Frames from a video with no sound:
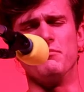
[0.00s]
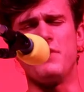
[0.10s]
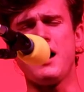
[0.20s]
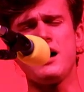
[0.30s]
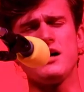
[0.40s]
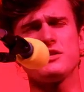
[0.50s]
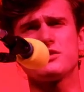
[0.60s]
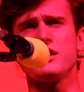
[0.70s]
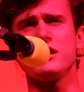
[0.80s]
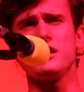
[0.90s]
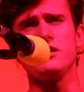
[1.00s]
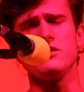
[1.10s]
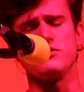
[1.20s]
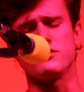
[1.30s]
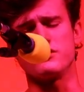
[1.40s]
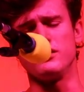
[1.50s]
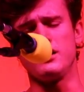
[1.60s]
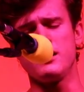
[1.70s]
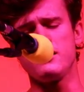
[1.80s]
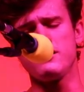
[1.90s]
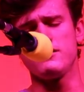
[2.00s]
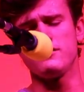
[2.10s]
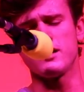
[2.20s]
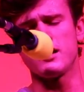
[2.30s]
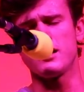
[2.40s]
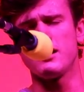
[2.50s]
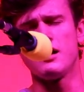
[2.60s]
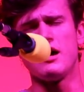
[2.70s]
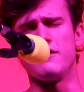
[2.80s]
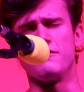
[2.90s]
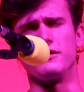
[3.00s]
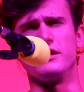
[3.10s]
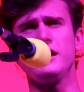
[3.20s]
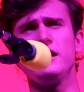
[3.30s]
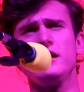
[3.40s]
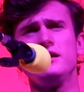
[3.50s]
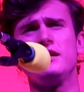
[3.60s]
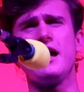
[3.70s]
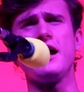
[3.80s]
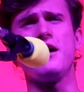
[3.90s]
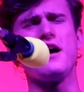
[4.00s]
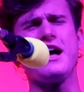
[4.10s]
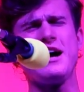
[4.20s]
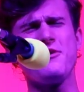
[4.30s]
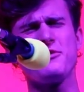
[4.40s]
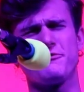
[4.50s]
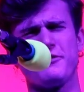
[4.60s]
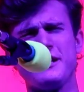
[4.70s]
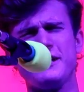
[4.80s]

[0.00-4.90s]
The body she used to love, forget now how it